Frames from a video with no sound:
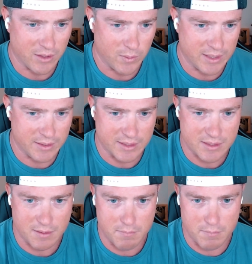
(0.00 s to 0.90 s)
in
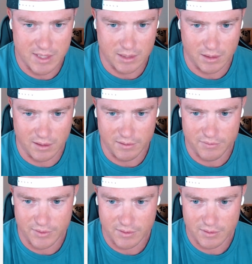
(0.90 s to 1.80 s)
this middle
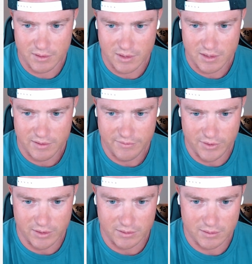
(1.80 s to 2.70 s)
of
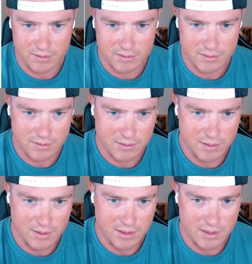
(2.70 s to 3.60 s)
funnel
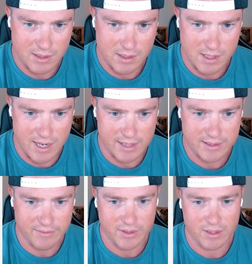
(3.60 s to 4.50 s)

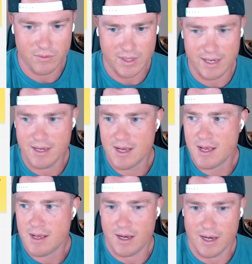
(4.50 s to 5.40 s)
activity. Okay.
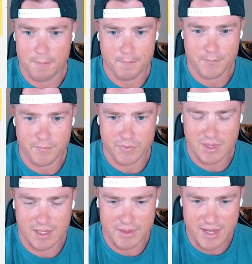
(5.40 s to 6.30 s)

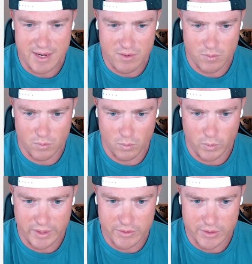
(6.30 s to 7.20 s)
And then what
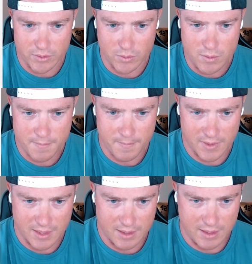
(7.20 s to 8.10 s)
do
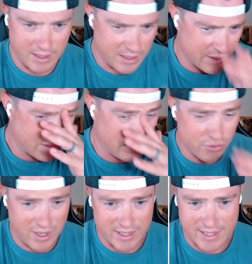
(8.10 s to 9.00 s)
is you
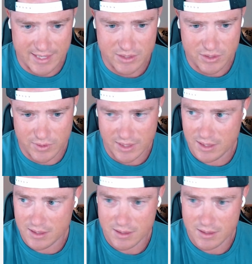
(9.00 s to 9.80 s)
try to get to the